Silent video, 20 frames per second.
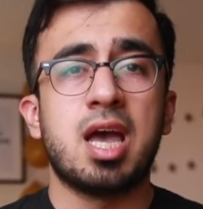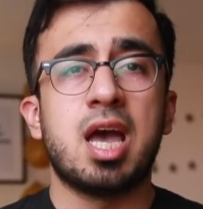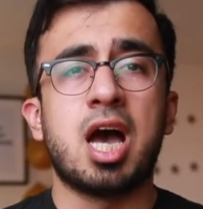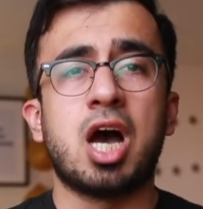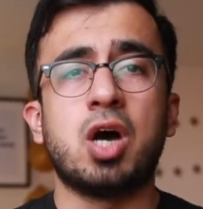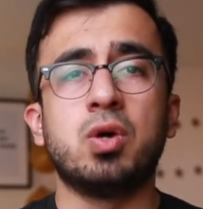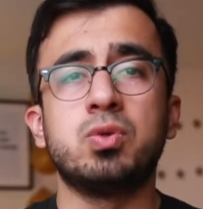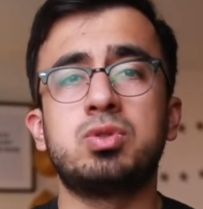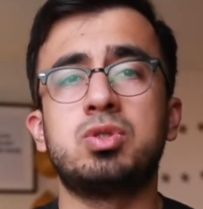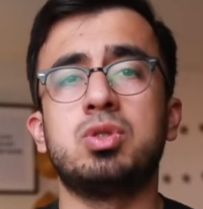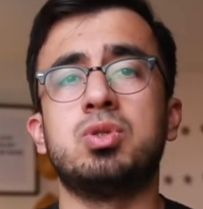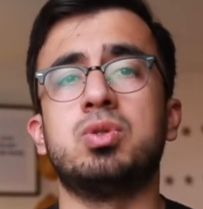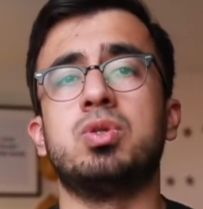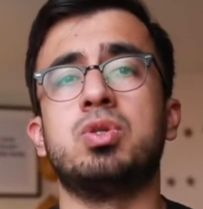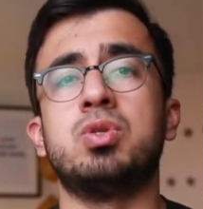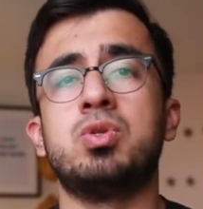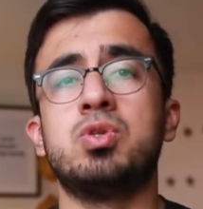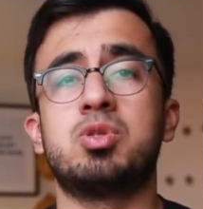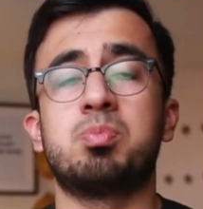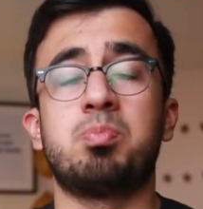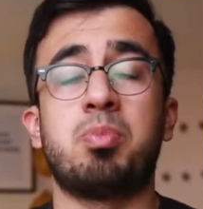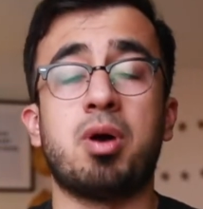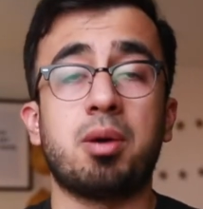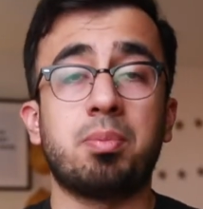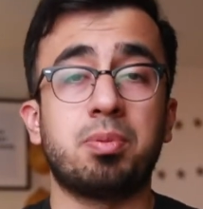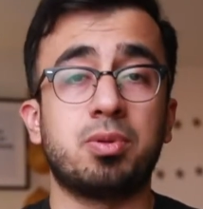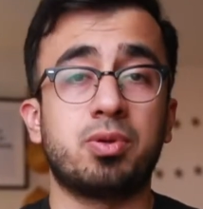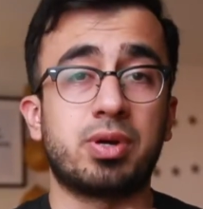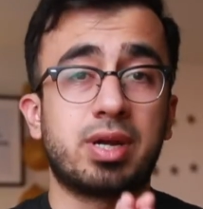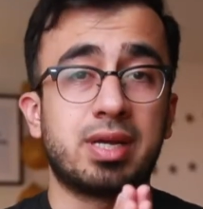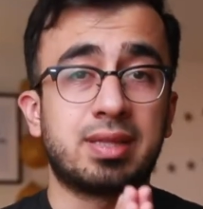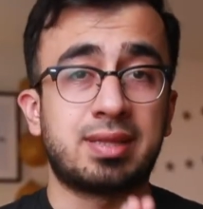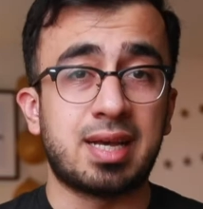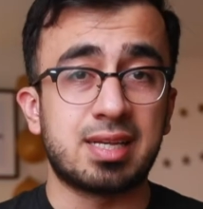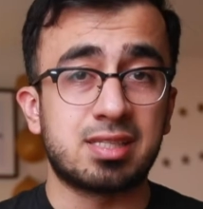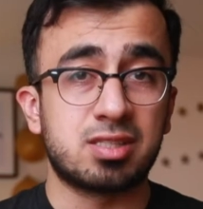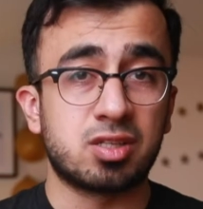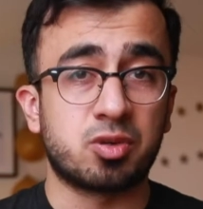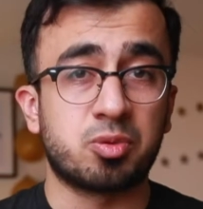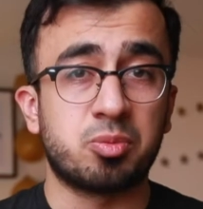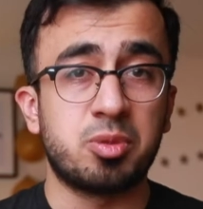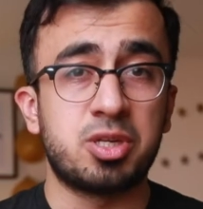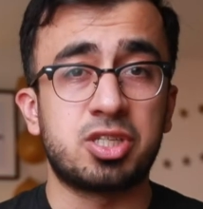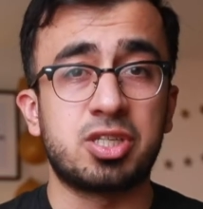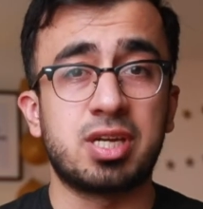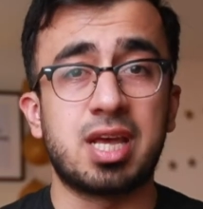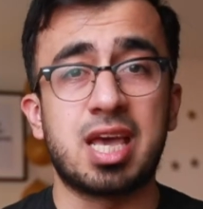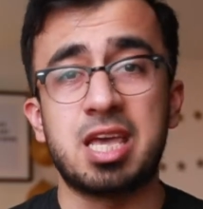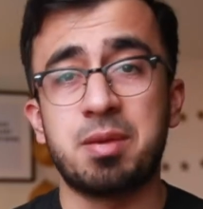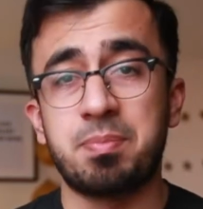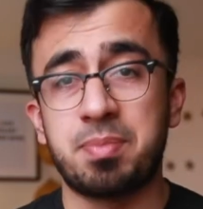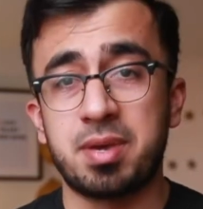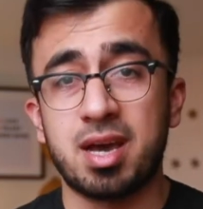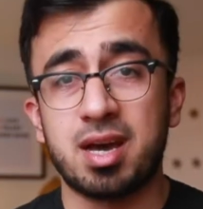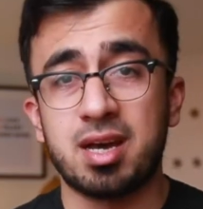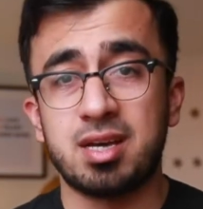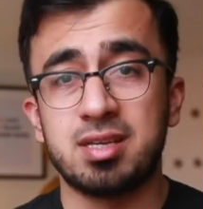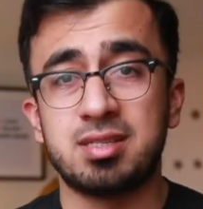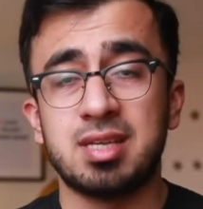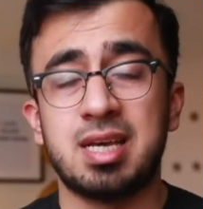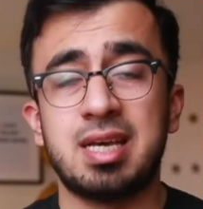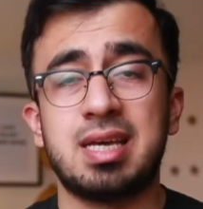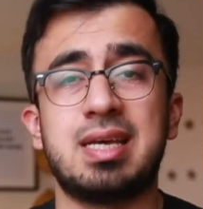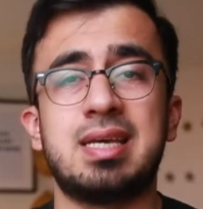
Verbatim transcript: how to use popular test automation APIs